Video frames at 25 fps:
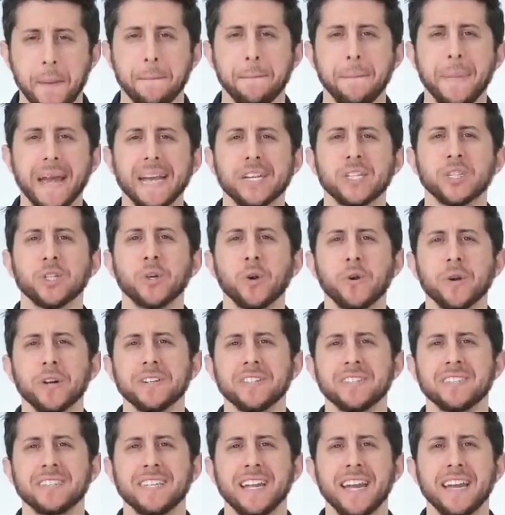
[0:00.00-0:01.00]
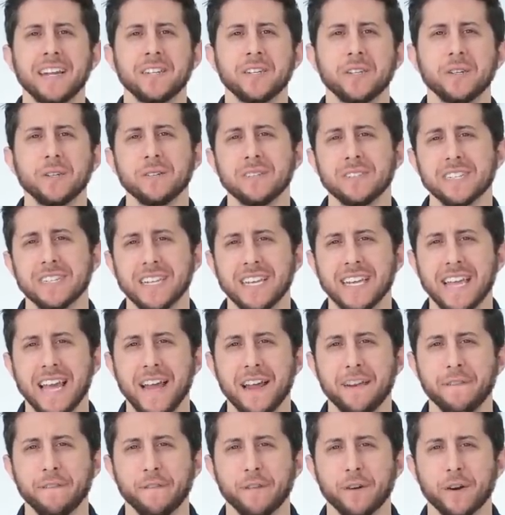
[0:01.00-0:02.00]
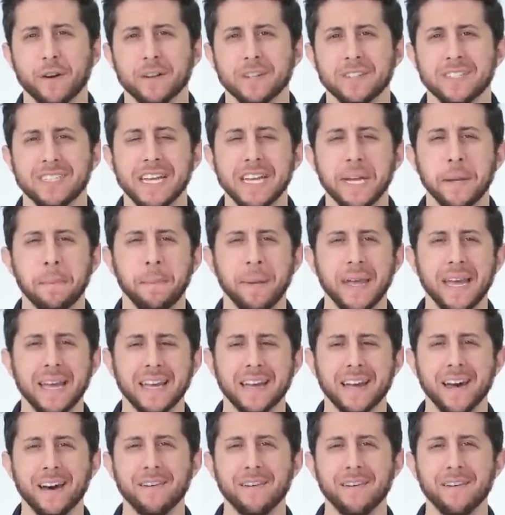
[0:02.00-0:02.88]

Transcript: Make sure to stay tuned to the end for a sneak peek